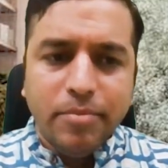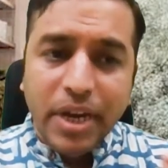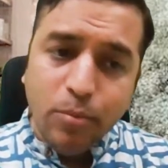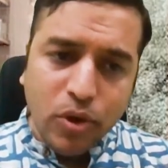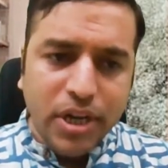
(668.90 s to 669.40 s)

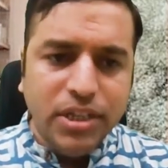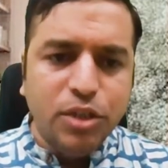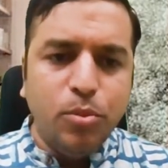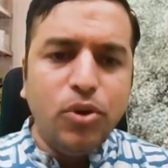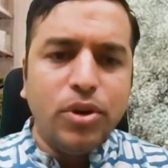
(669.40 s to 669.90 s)
in Mukherjee's
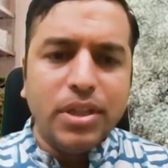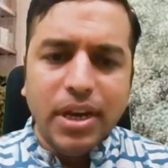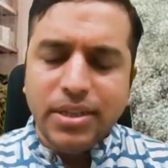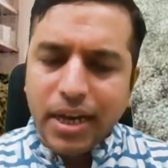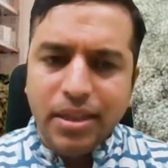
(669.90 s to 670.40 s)
book, there
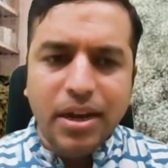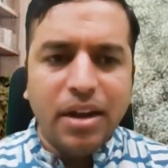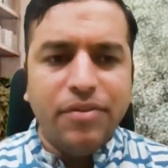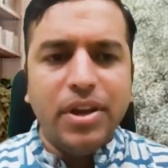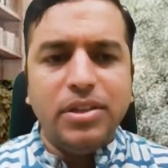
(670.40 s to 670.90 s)
is another
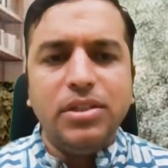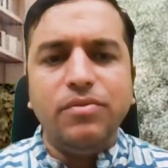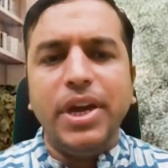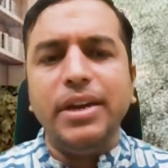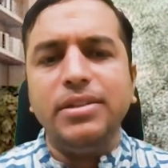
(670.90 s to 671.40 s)
reference
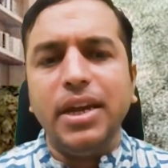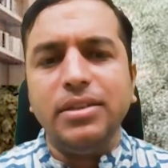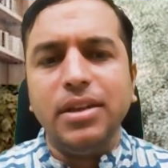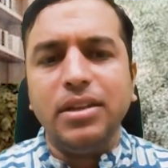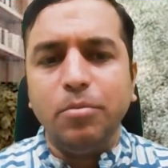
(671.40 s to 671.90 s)
where it says
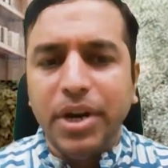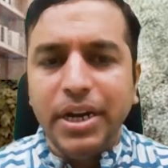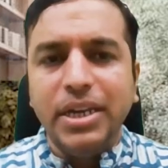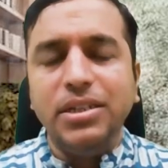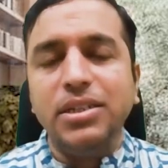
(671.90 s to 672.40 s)
that the
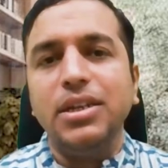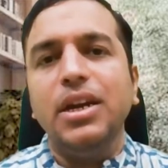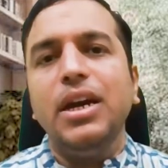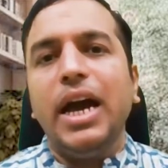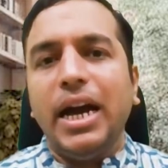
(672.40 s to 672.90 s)
British
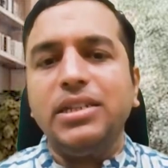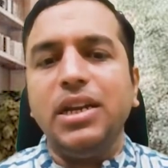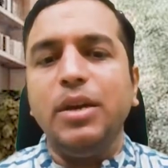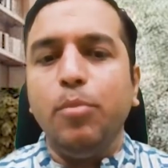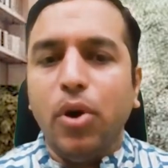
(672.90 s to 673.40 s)

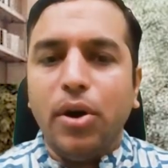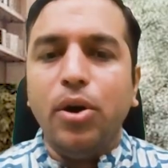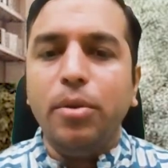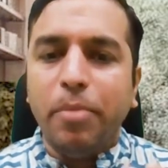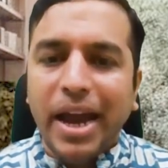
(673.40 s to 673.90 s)
actually
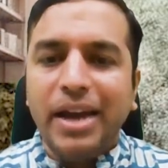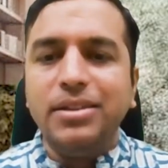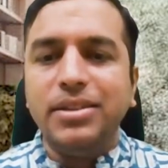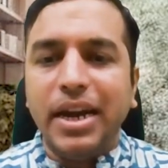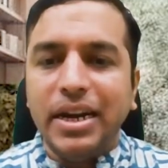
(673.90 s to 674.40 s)
borrowed
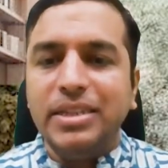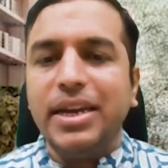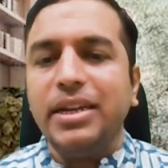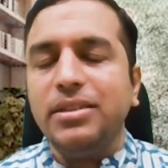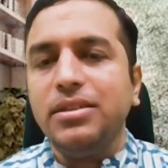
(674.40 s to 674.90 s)
plans and
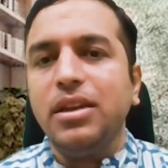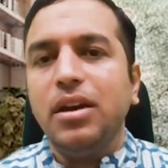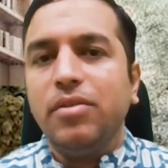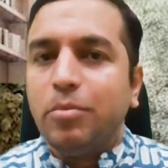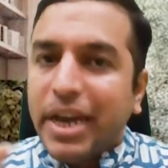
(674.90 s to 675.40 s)
designs
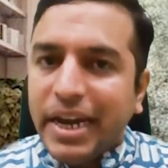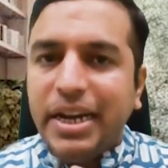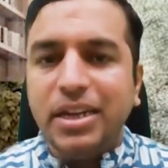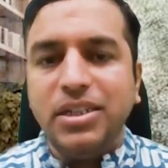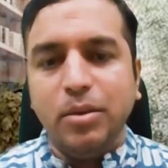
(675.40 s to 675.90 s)
from the
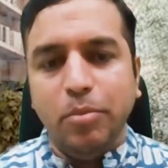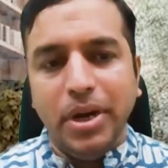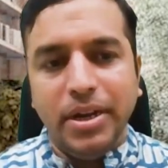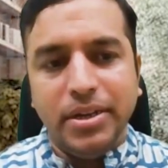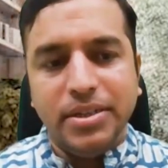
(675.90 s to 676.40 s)
Indian
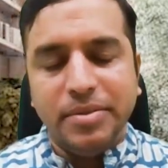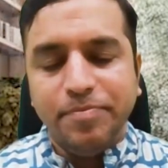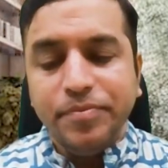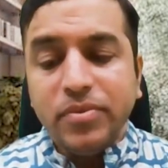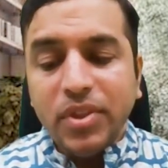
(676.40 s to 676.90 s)
shipbuilders.
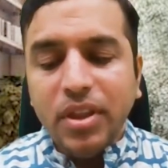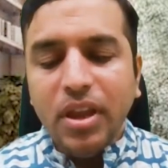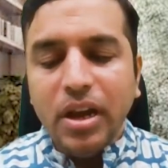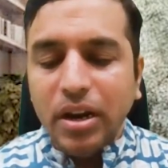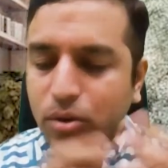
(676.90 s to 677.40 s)

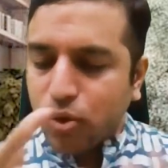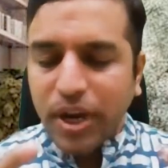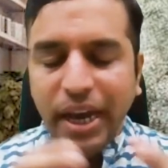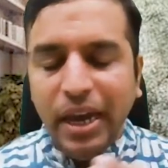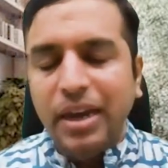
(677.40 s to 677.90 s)
Now
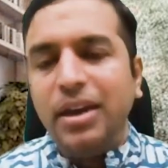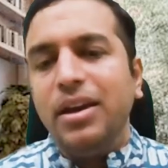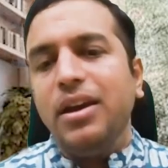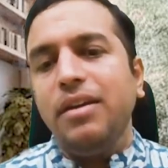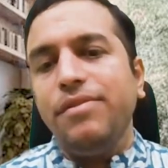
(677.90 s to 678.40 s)
today,
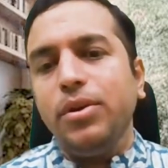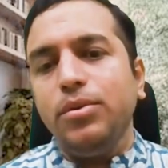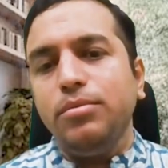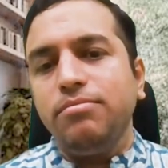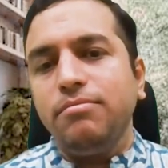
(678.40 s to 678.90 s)
if
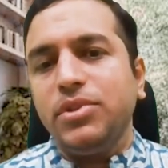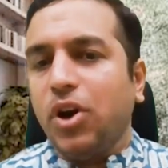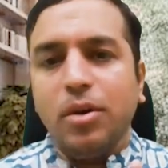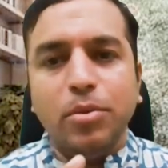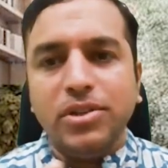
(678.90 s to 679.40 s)
you
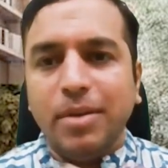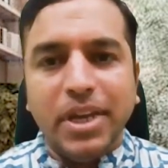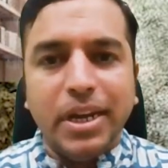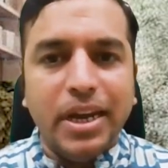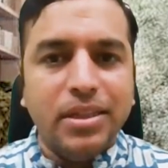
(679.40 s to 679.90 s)
talk about
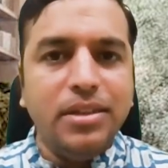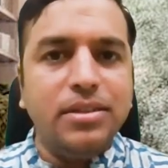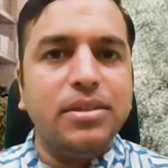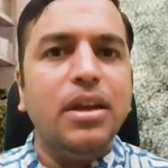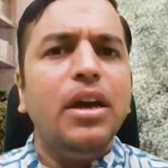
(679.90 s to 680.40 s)
something like this,